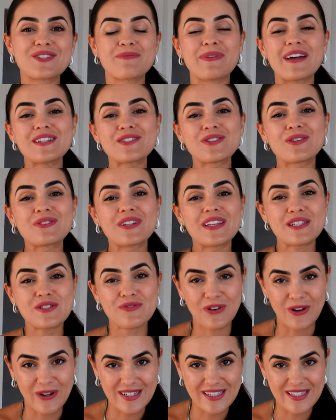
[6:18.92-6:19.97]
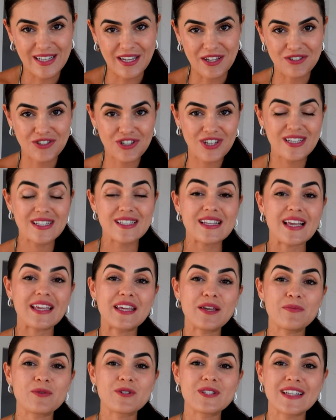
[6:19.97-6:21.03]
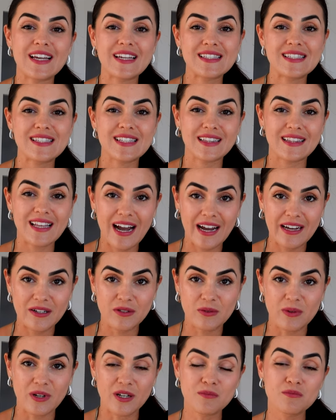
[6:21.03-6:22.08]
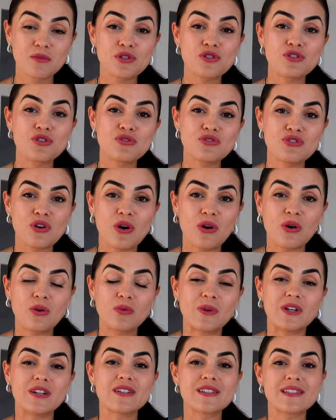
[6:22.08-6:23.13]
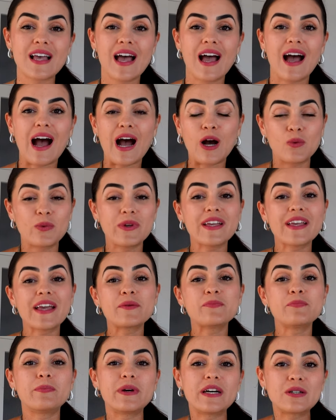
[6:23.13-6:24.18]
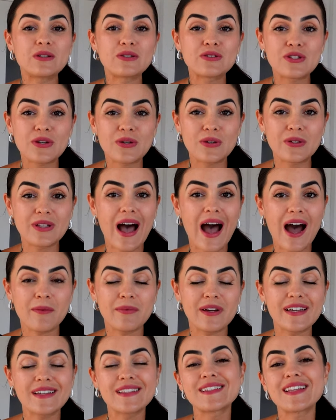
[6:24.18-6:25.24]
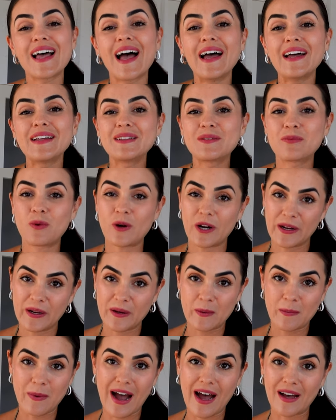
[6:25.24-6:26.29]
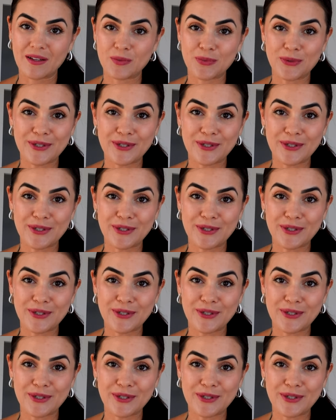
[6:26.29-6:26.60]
So based on these four stages, he presents a diagram to show us how we can build good habits and break bad